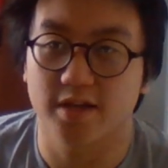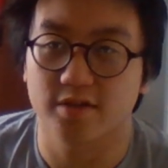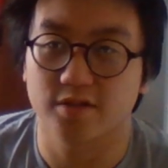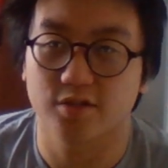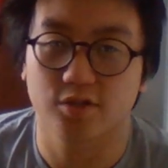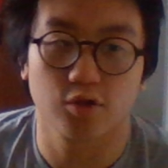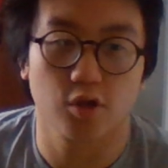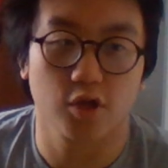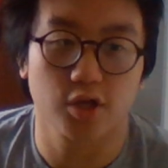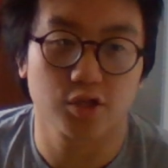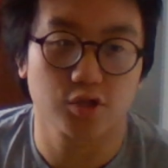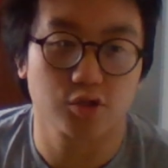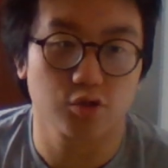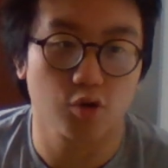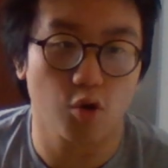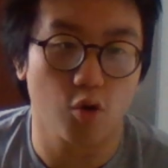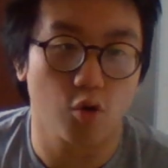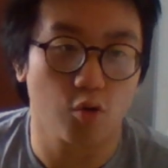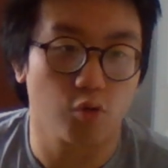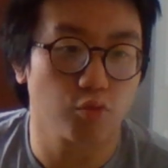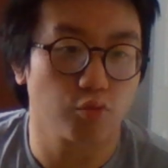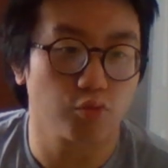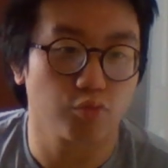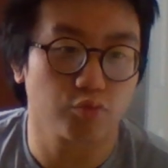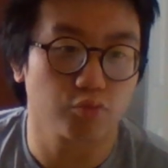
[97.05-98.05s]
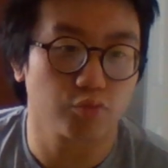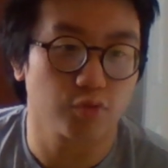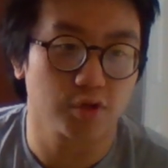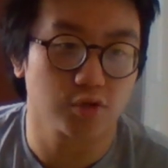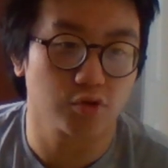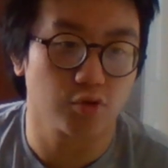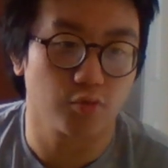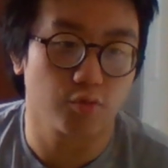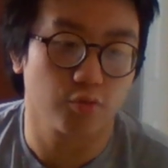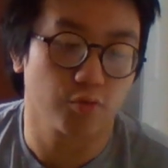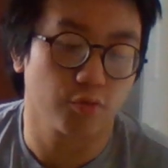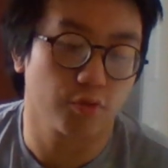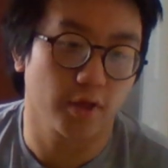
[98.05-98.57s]
There's no
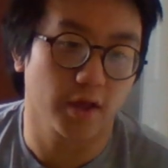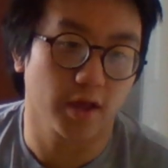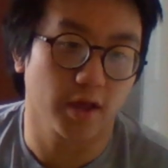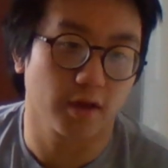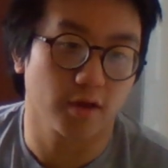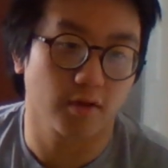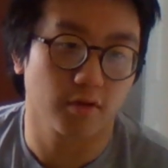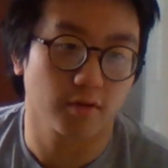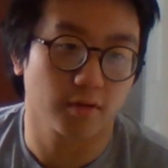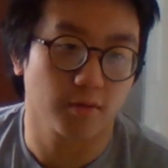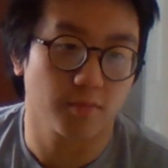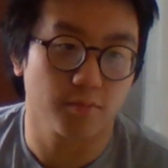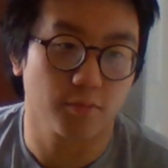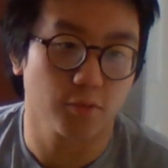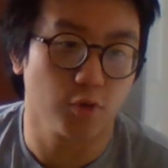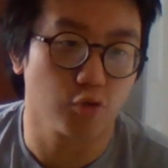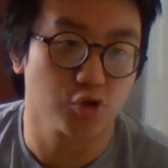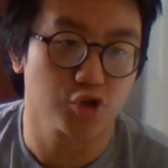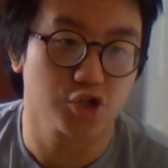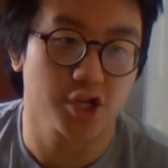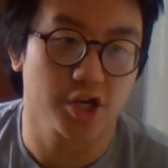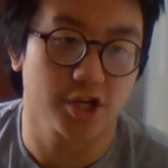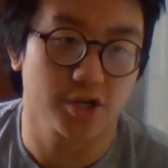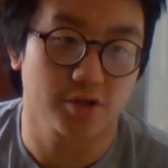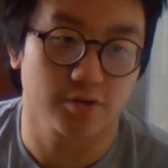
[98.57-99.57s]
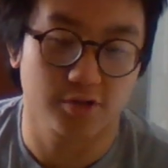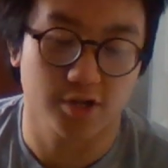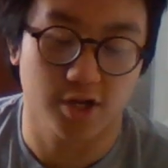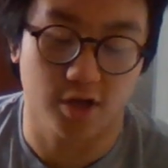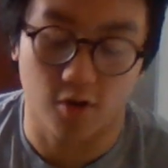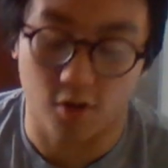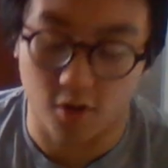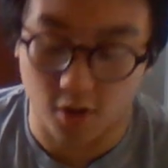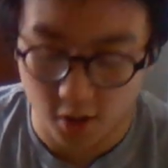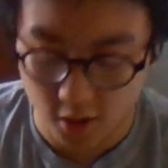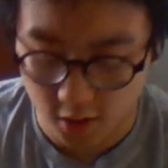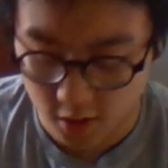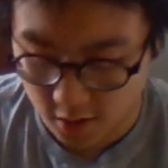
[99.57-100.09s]
thing, no shit,
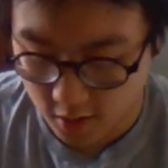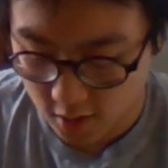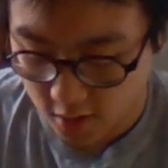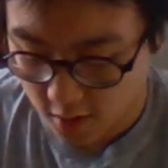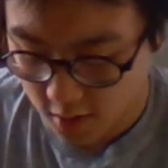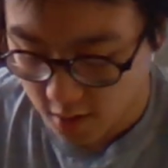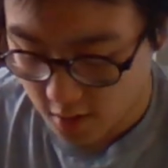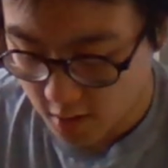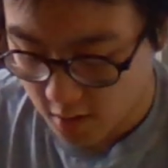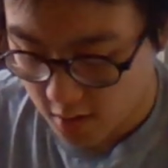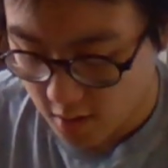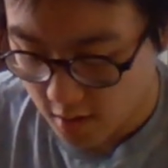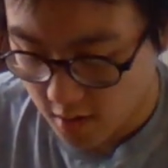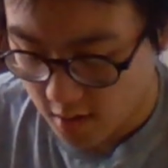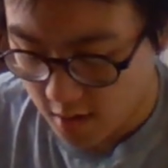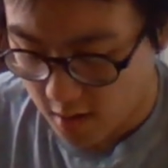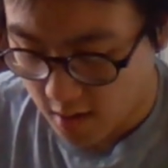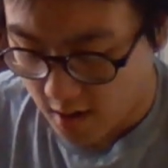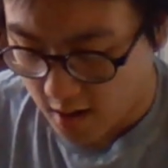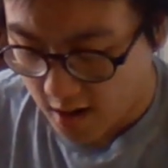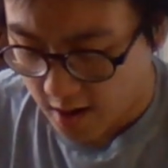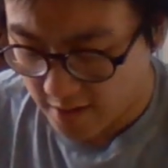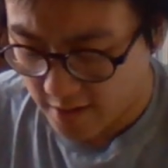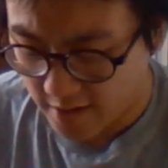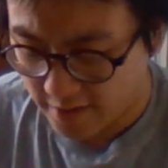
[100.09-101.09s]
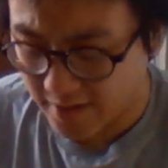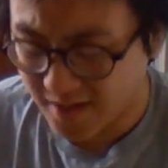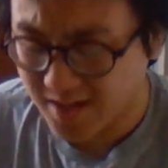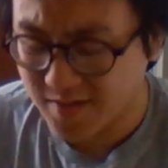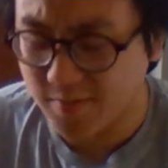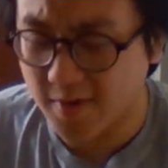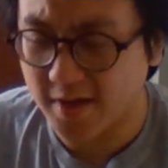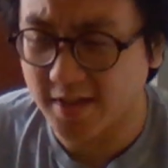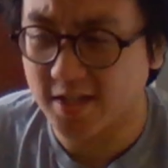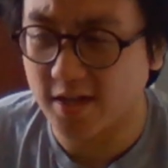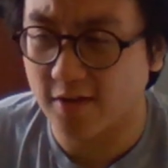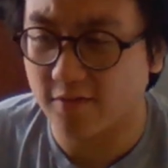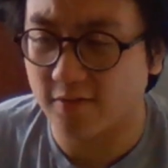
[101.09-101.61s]
Sherlock. And I think
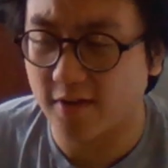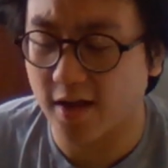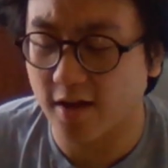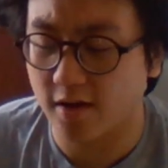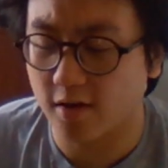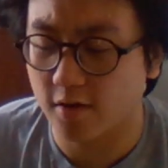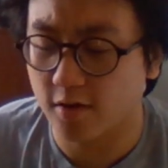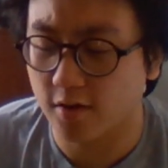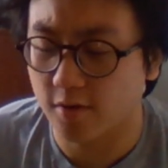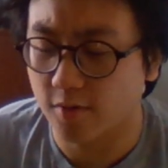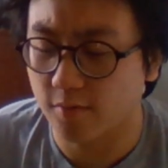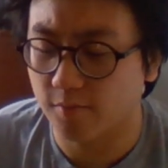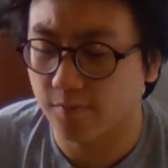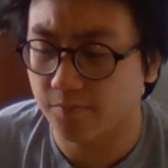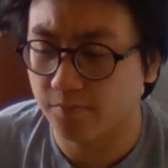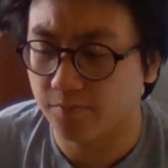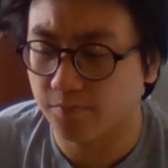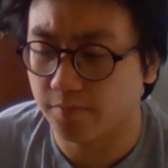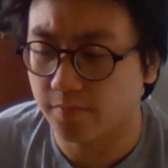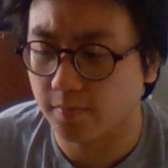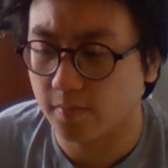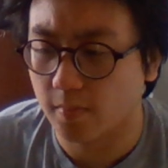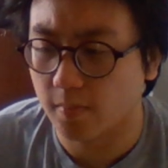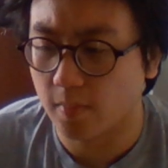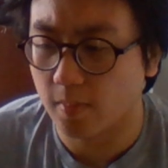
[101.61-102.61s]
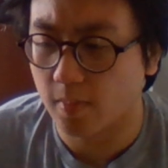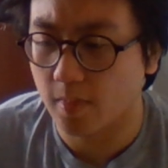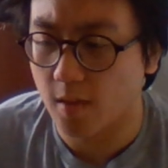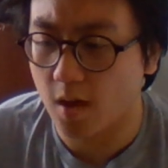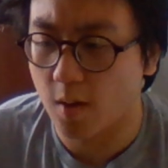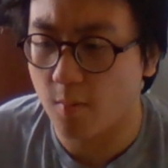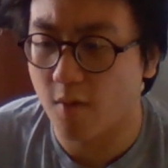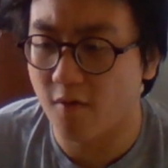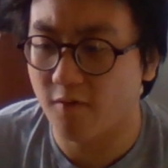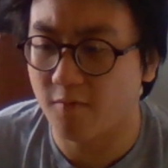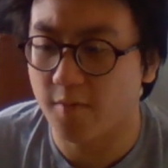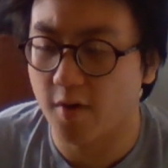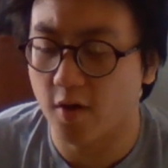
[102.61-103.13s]
to myself, like,
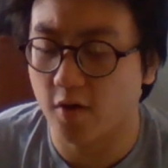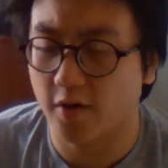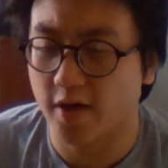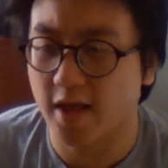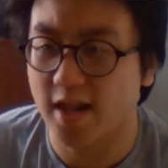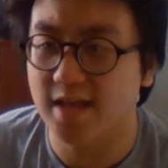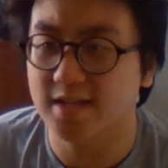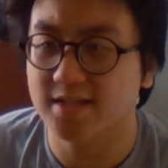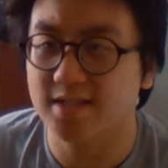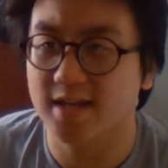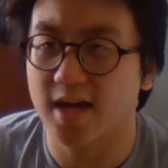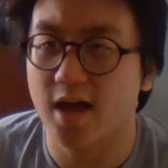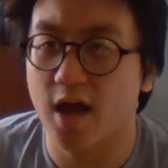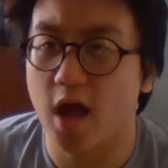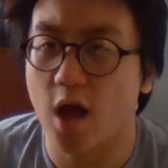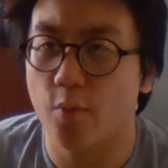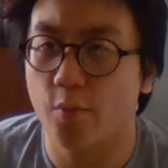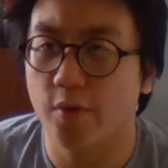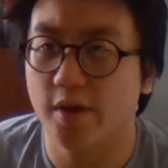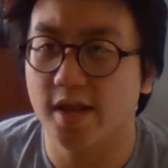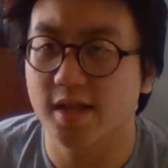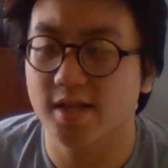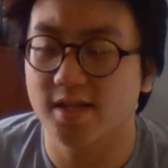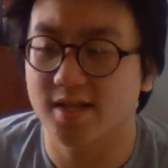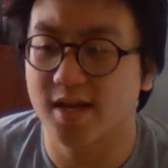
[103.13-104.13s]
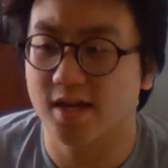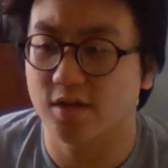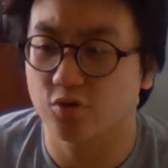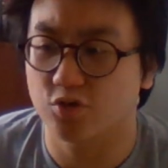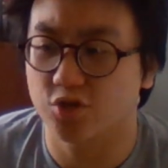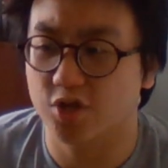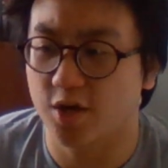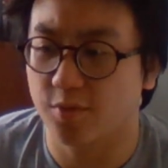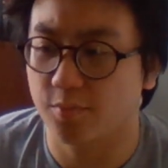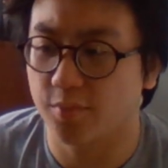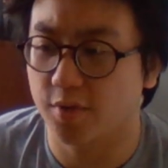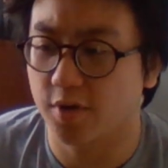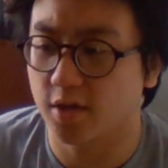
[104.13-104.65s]
above beyond, okay, let's say I win
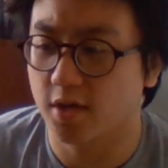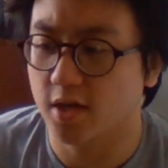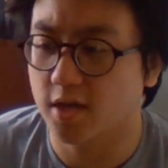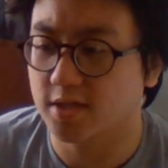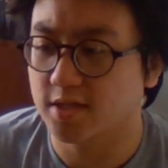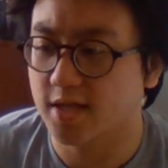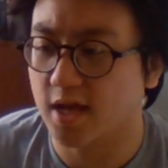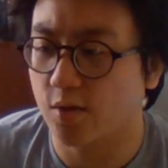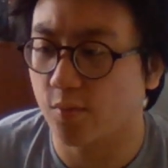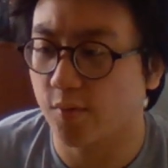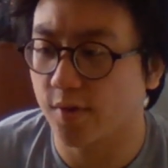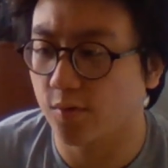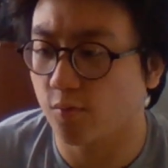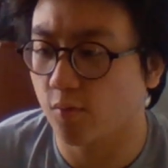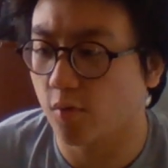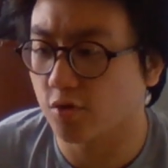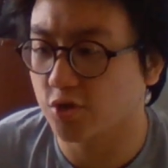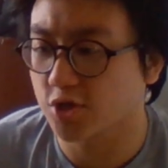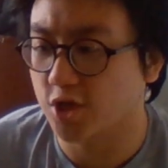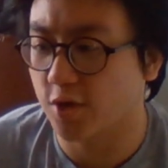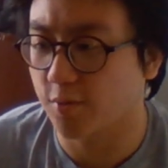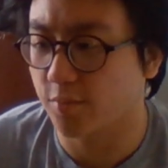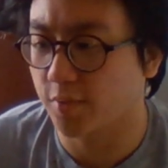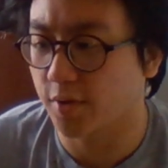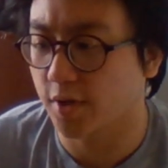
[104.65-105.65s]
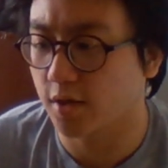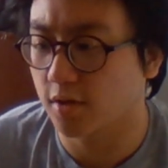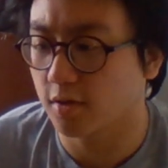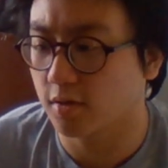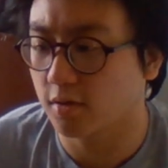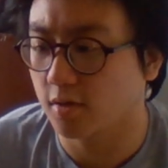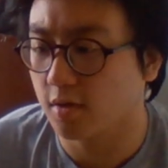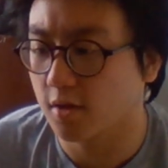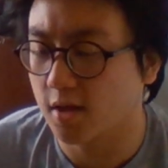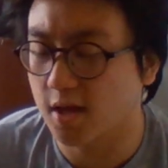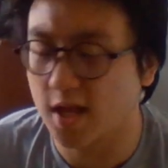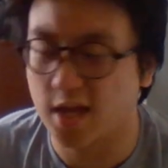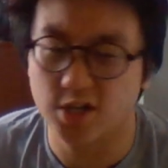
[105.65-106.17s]
international champion, let's say I win world champion.
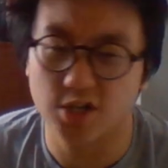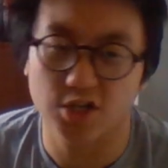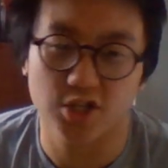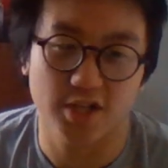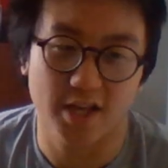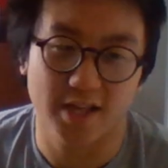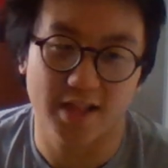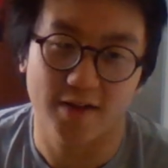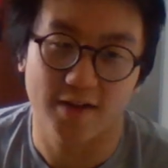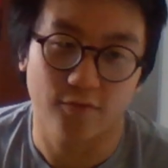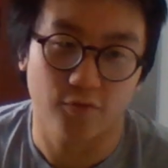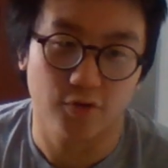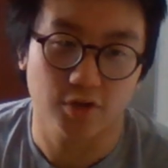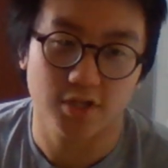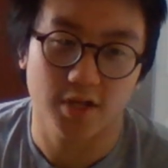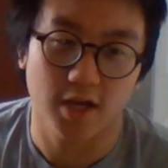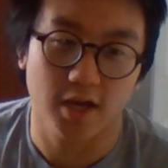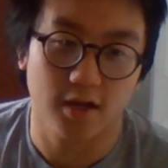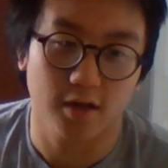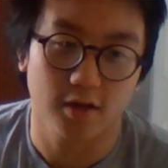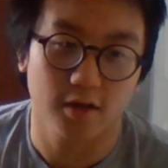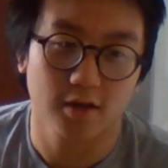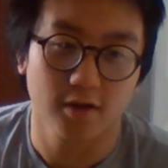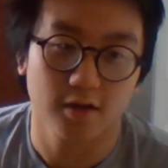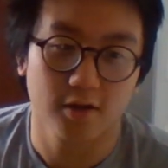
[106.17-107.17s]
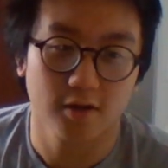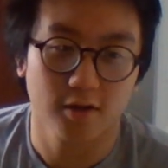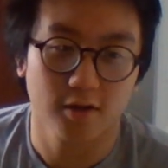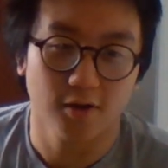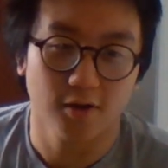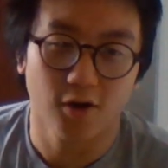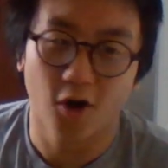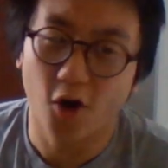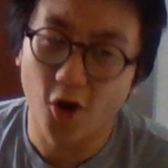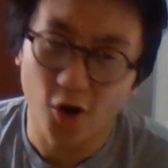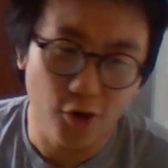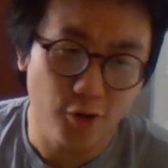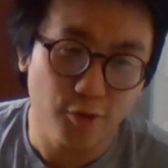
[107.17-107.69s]
Let's just say that for a sec.
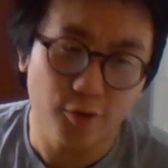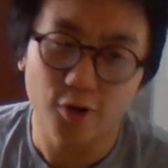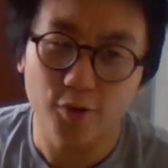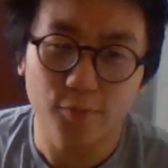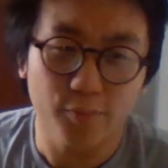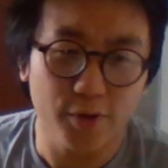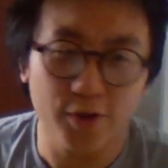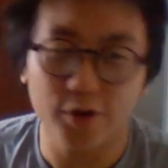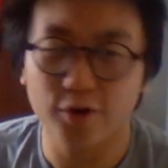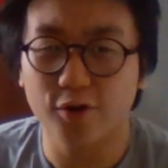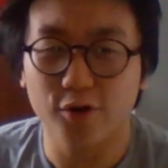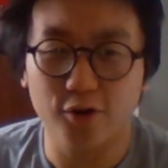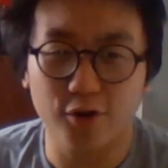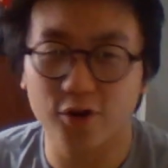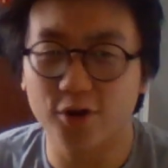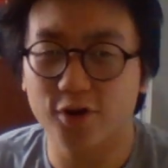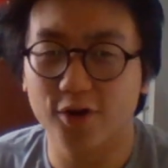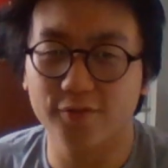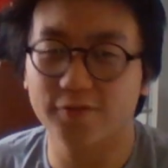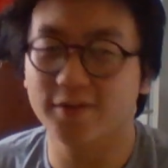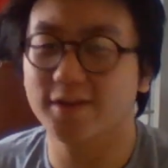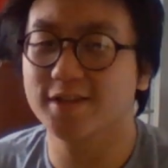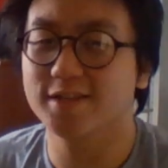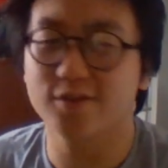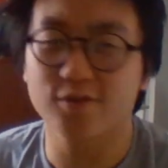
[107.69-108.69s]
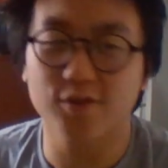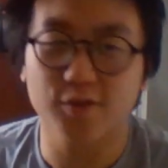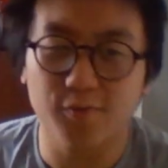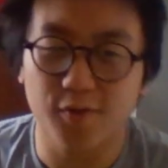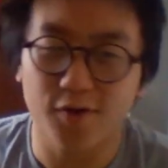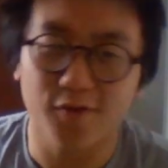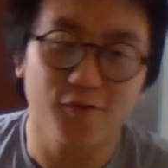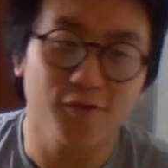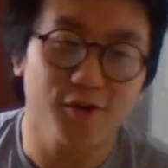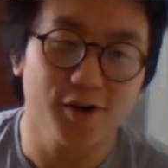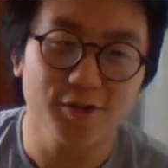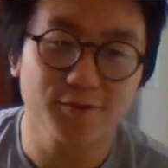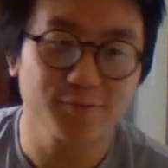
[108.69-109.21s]
Oh, you're not, but you're not good enough. I can see you're
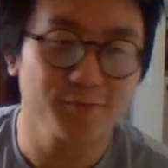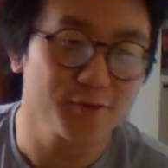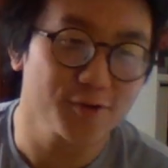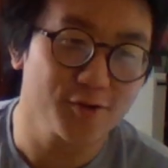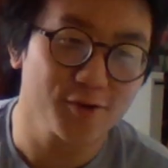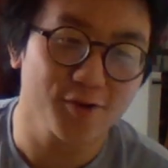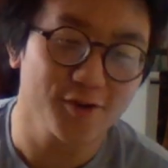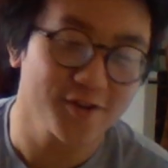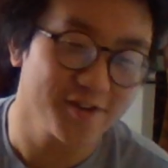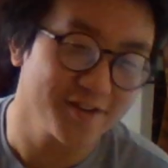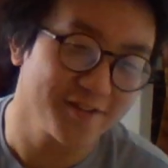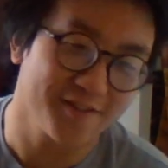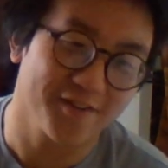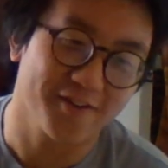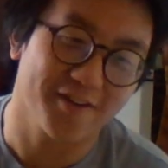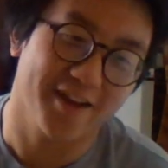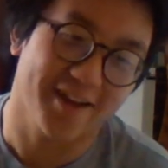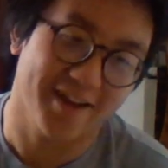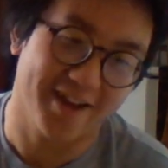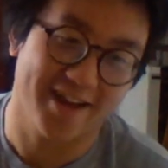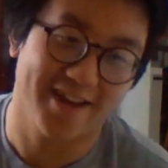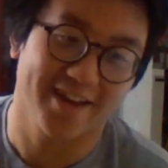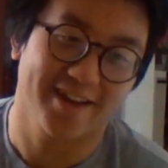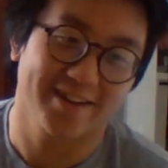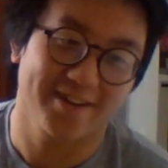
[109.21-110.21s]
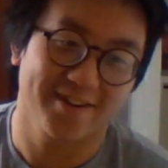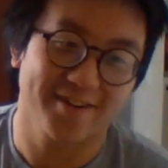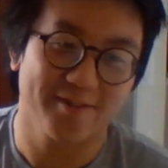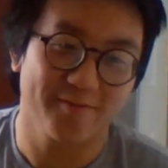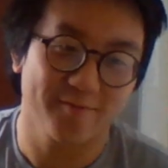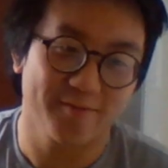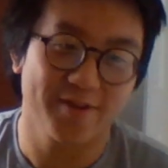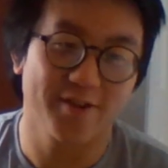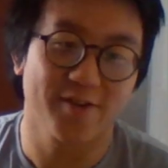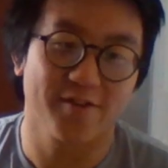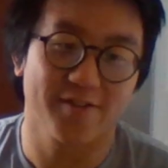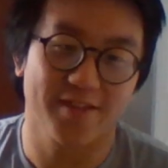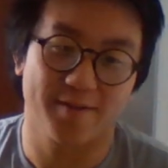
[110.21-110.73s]
sparring for it, but you're not good enough. Okay,
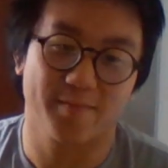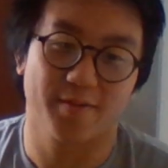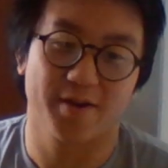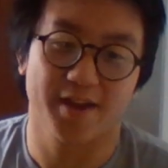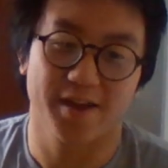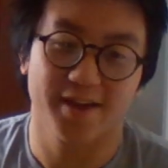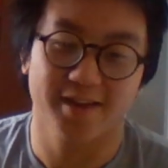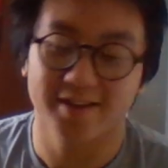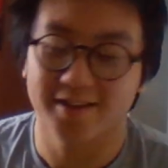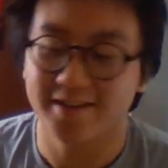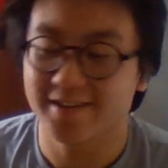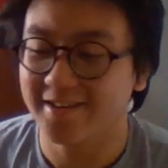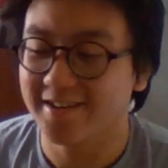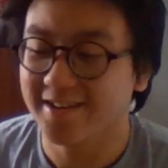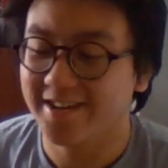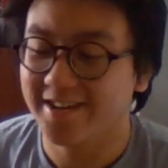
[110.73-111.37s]
we know that, buddy.